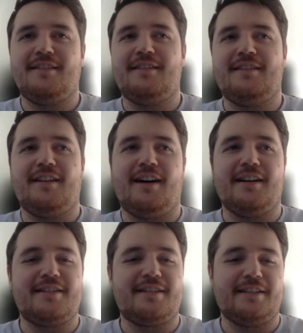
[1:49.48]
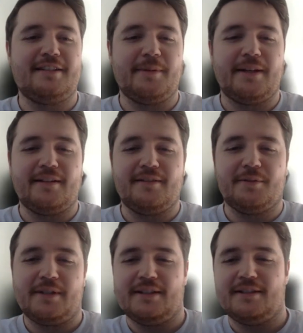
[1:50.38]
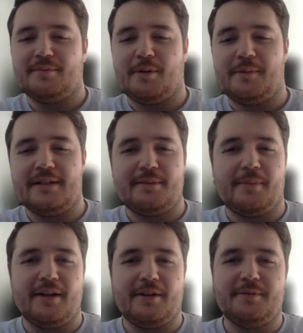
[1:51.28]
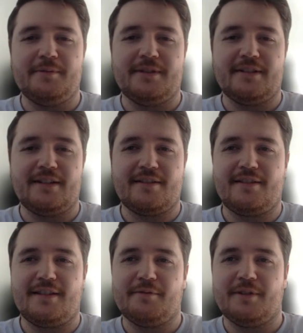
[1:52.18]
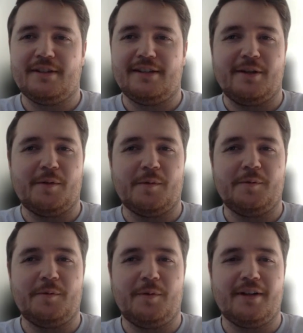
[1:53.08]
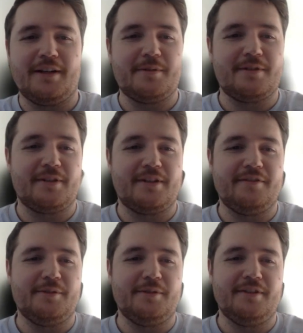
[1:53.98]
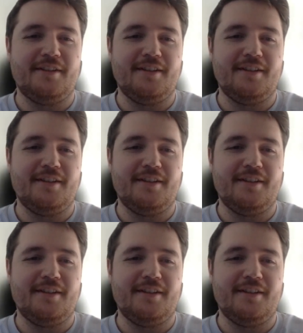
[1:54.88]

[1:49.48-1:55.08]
The hardest thing about looking at properties on my own was I just didn't really know what I was looking for,